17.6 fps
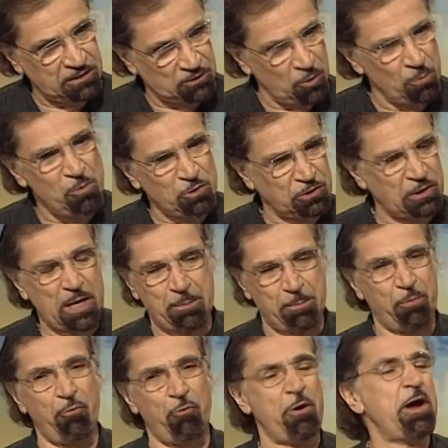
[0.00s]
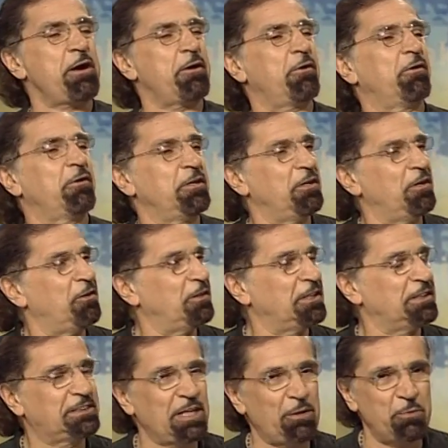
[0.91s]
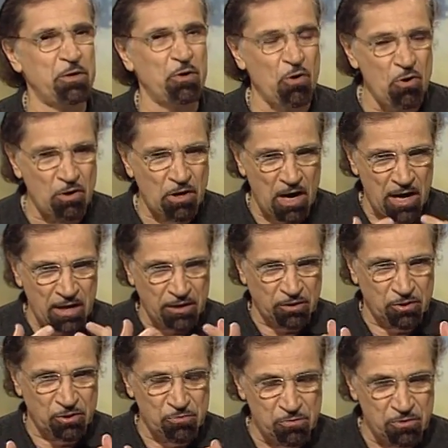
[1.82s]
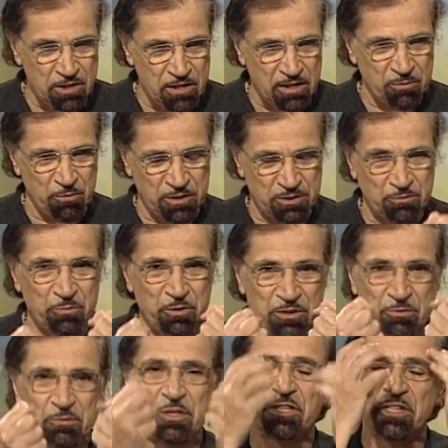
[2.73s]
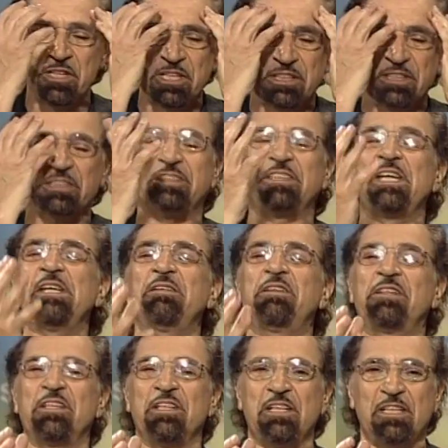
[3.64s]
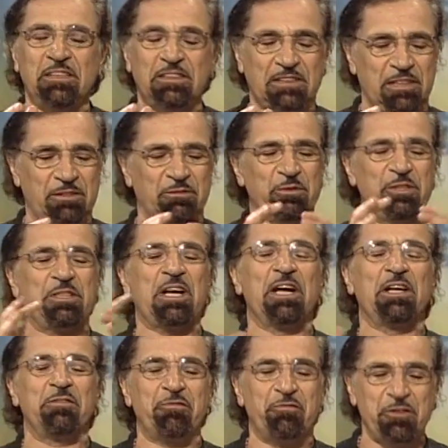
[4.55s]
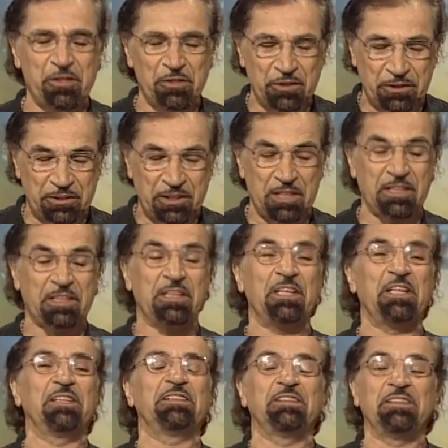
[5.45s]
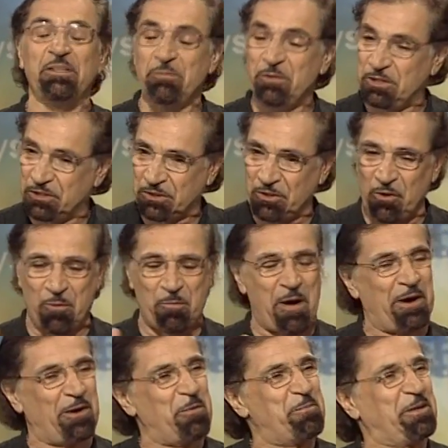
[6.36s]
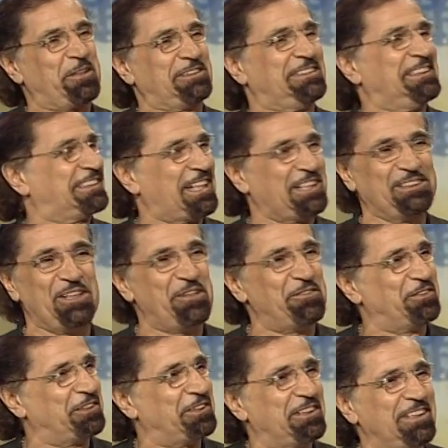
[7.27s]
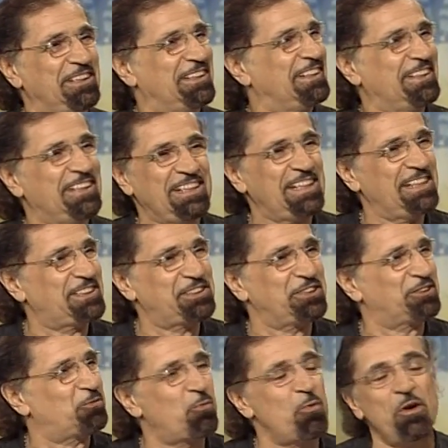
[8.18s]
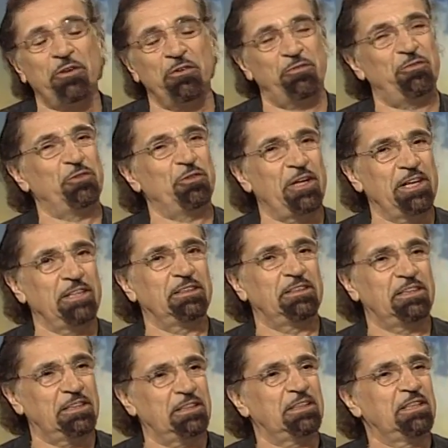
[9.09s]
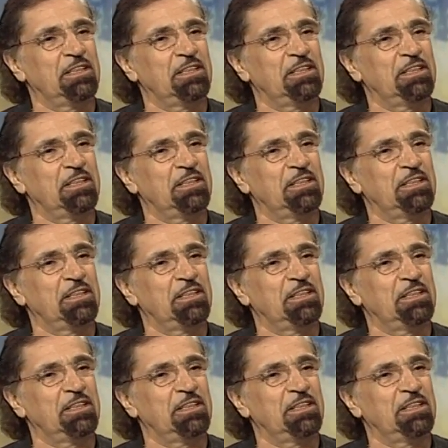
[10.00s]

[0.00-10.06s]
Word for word: almost like prayer, you know, and is that we all kind of tune in and we think the same things and we kind of feel the same things and then we just go about our business. I love it. Right. It's just wonderful. And